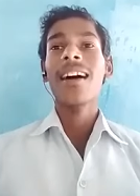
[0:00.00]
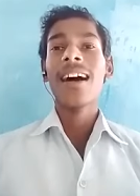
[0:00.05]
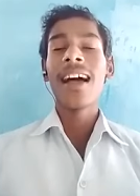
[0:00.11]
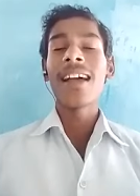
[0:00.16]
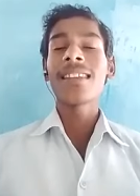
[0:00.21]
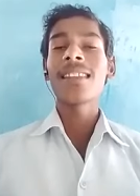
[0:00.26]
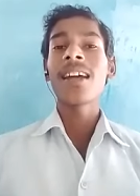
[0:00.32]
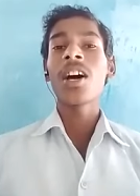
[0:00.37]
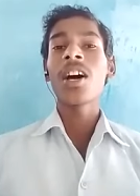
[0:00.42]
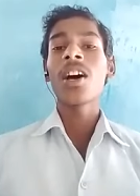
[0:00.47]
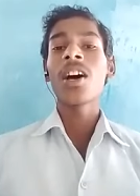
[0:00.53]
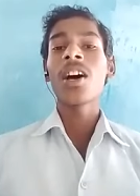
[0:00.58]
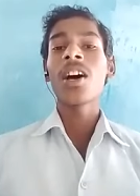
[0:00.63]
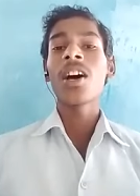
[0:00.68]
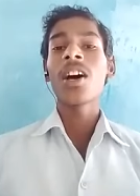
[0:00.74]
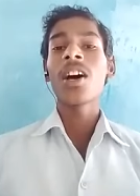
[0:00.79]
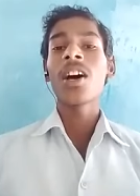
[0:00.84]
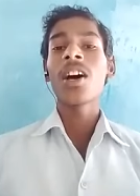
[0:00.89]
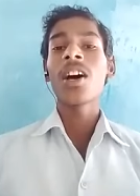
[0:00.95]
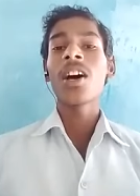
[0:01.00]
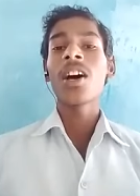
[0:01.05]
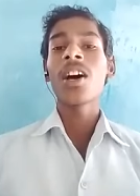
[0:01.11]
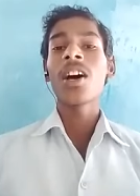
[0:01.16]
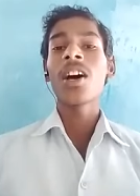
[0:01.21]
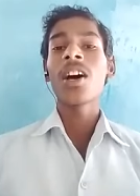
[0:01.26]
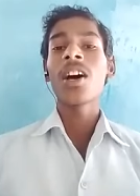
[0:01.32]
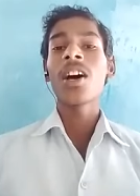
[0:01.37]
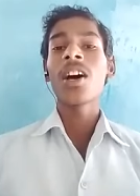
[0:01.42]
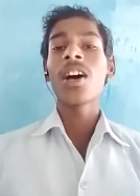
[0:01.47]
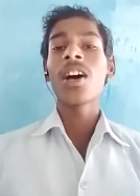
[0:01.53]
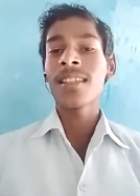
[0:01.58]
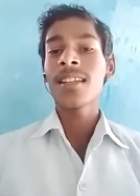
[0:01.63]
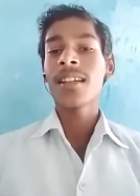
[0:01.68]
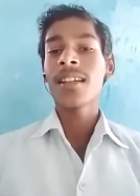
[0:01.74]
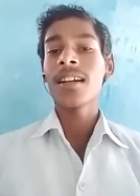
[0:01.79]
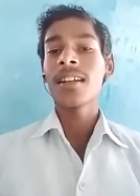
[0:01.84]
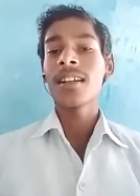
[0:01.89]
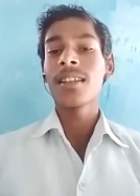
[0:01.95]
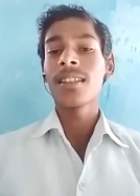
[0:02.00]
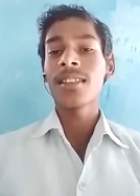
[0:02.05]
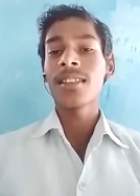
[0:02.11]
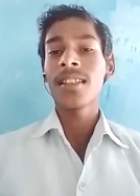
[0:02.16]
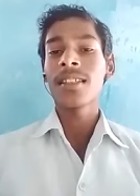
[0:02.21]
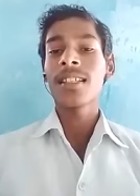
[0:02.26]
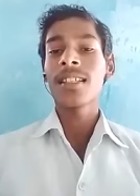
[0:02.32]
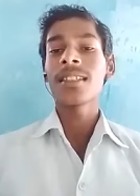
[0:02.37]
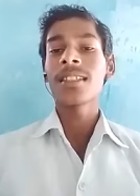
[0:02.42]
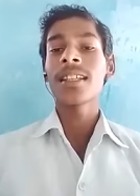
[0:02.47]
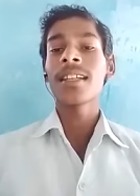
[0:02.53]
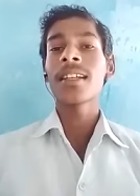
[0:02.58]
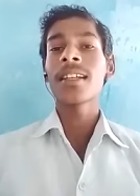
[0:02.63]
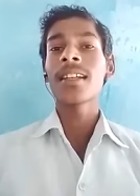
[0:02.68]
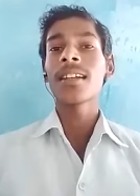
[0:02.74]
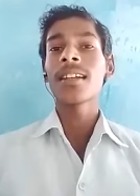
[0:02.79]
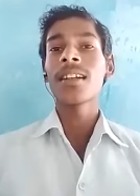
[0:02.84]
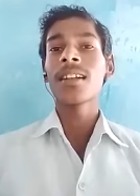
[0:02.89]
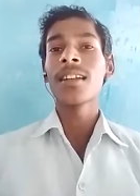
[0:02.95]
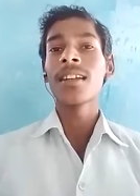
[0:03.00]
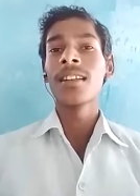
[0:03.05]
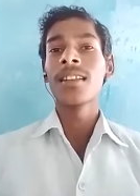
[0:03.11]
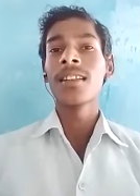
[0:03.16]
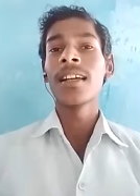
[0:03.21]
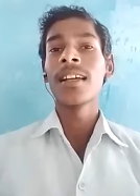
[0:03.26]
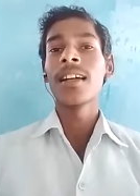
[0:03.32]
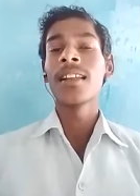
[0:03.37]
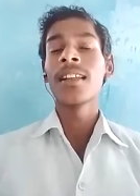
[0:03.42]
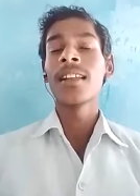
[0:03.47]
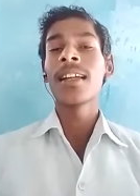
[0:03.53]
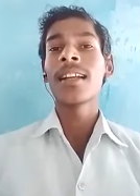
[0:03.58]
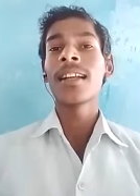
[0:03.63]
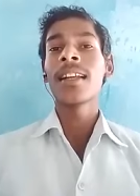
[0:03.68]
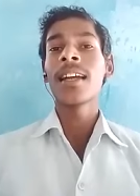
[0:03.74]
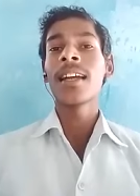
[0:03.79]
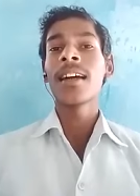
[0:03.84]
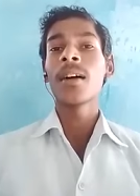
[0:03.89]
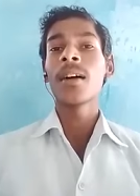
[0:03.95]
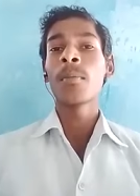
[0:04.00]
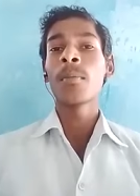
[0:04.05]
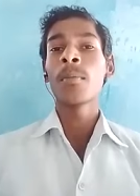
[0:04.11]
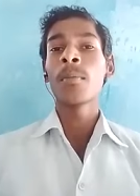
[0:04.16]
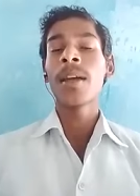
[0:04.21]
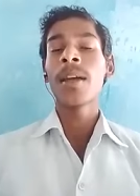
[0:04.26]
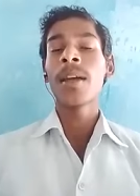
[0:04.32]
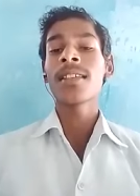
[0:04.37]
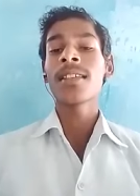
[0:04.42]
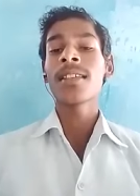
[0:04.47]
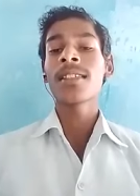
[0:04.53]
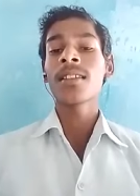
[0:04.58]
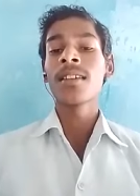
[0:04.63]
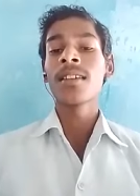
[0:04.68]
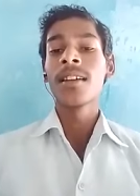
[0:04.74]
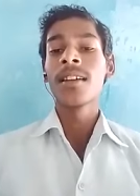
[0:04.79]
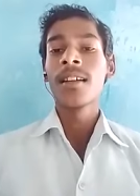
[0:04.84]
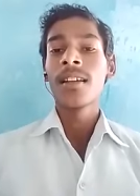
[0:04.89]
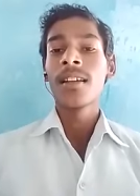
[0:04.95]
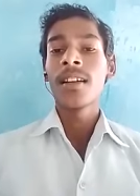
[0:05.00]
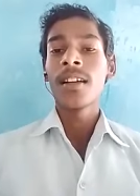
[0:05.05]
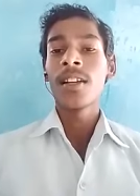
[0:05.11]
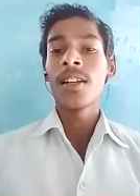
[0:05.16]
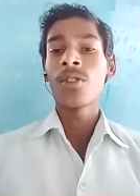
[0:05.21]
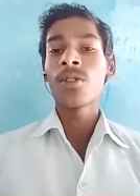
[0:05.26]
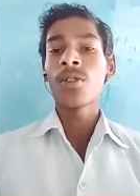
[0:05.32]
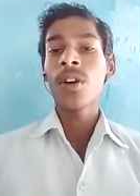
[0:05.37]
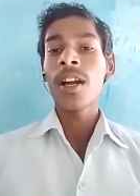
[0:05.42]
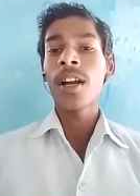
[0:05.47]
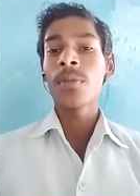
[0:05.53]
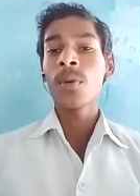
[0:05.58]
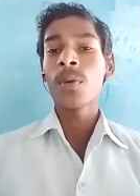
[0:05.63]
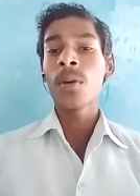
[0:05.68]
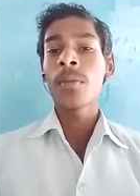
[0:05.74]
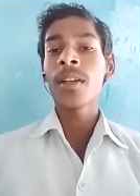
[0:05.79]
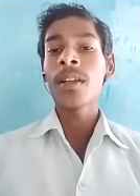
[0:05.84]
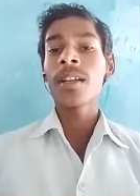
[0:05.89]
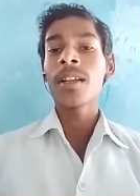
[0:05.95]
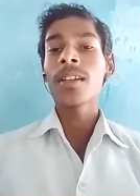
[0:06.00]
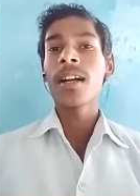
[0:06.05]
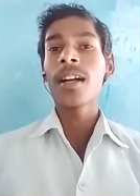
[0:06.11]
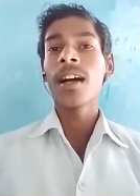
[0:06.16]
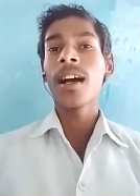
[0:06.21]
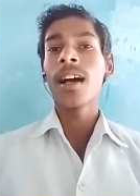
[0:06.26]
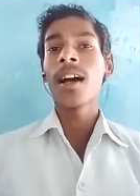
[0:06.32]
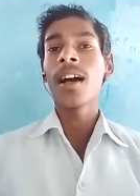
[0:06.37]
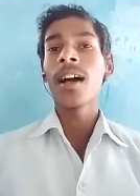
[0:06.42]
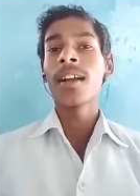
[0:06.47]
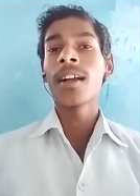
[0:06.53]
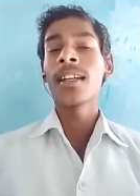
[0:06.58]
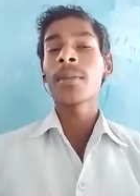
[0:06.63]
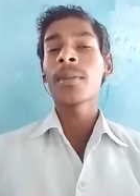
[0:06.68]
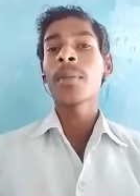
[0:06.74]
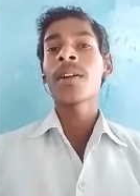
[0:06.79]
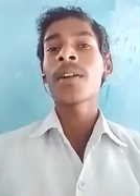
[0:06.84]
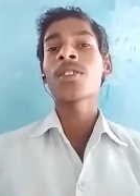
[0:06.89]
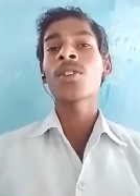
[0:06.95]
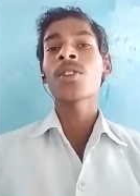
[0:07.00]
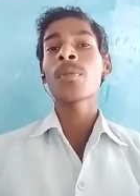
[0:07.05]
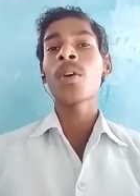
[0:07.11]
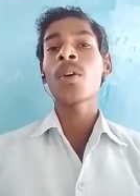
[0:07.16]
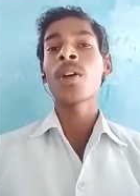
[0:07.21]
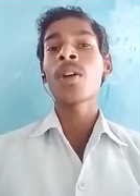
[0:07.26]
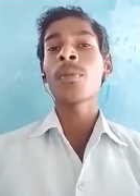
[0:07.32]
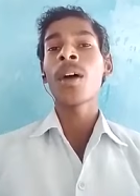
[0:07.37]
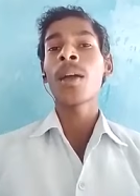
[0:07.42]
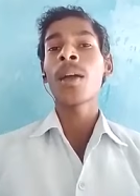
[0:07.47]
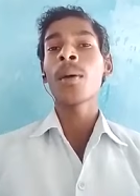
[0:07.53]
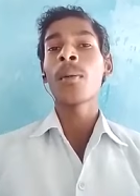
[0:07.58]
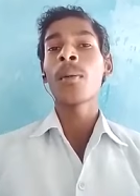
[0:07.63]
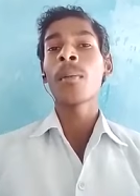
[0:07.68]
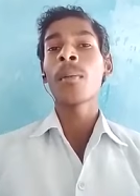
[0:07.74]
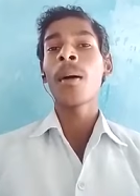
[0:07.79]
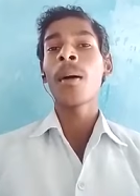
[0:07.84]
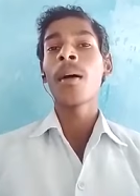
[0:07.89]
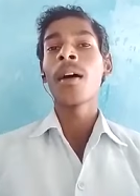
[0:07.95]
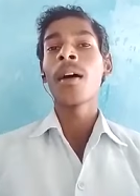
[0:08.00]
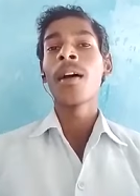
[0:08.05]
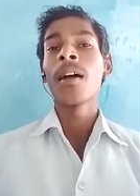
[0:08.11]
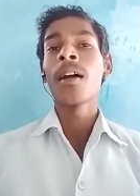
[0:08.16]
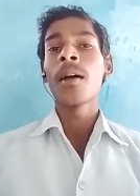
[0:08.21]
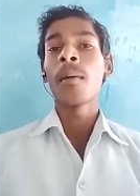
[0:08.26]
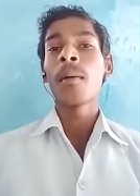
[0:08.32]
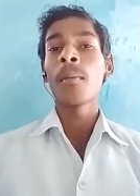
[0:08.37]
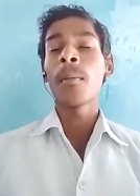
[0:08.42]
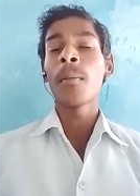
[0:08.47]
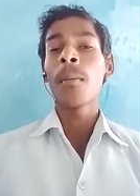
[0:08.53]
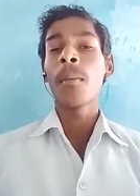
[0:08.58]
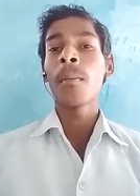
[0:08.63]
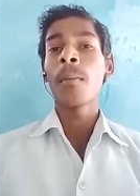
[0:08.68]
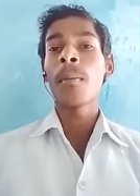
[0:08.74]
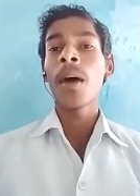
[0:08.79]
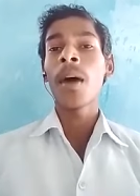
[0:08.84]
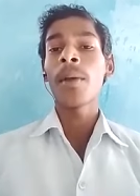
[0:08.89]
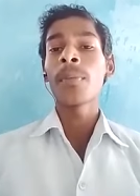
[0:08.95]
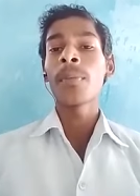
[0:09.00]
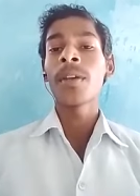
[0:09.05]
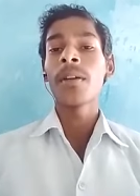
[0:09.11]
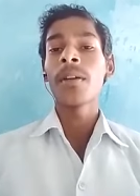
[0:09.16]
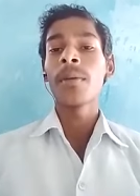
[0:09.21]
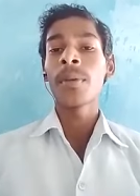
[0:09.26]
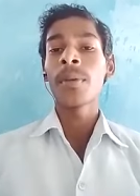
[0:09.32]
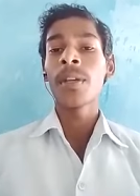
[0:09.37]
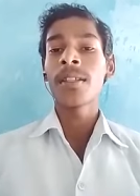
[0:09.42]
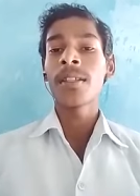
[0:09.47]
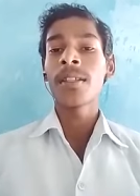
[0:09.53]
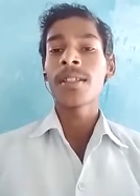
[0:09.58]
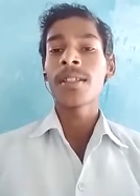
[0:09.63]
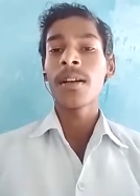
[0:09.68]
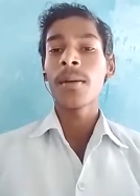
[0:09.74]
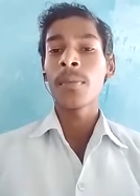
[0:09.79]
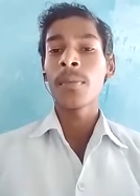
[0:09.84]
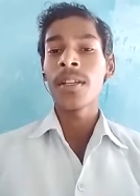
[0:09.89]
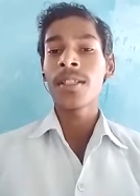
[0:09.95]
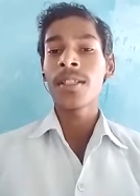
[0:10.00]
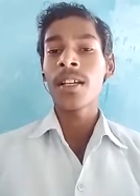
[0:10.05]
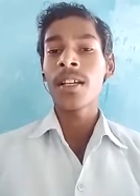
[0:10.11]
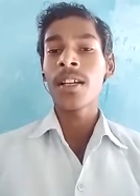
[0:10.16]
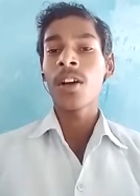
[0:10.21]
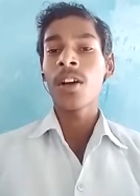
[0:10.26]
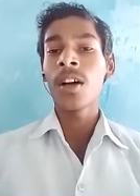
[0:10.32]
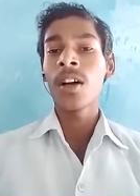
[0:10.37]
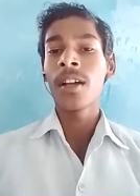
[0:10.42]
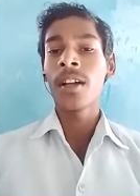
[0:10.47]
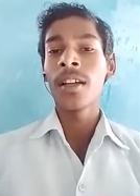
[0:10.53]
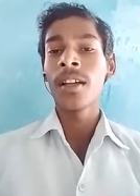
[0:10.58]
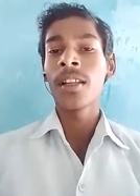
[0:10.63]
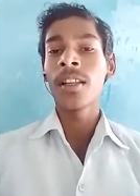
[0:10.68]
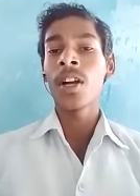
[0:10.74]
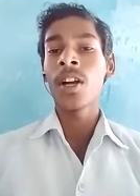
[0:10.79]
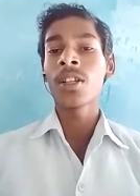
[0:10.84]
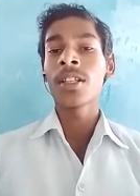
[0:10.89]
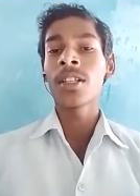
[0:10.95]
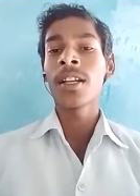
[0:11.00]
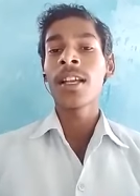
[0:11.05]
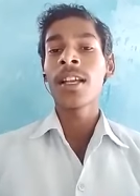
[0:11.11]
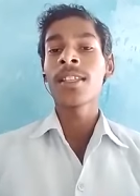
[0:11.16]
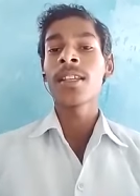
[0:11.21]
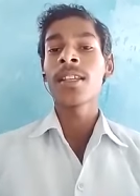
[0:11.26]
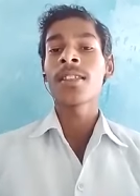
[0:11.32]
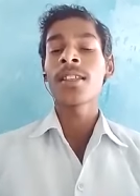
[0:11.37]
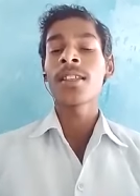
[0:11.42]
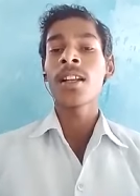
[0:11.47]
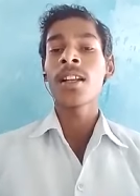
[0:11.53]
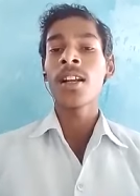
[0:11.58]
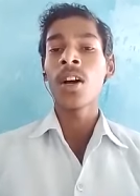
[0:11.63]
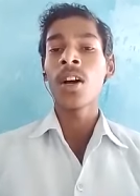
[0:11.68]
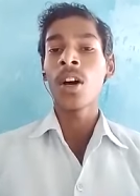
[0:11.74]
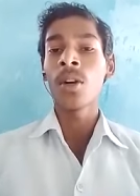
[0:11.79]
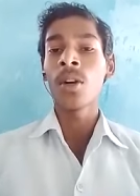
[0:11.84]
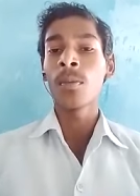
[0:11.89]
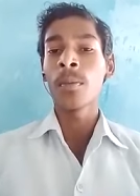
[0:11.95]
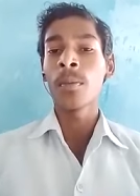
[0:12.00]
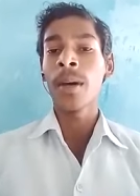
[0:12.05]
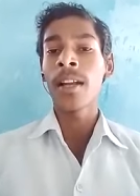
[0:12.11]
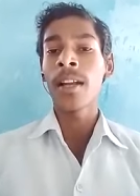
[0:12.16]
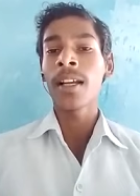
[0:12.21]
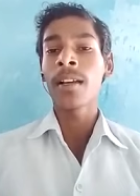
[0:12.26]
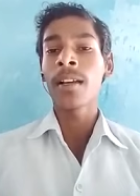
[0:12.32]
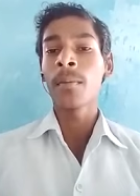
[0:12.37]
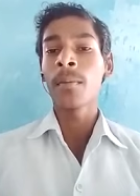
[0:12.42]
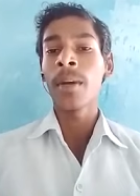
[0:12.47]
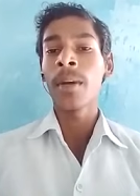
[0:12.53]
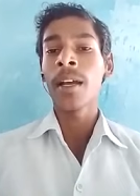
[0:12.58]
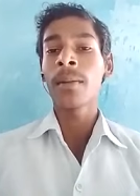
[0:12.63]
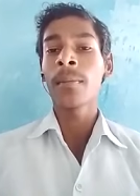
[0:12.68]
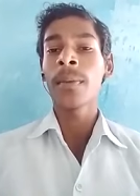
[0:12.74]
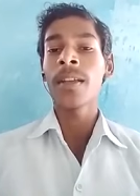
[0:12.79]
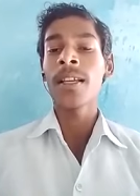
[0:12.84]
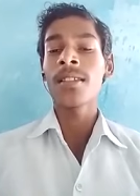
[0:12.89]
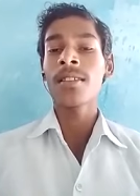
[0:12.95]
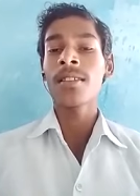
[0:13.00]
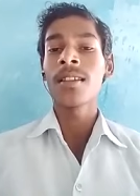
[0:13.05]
the organization has suggested, the wages required for me depends upon my feature in the organization or workplace.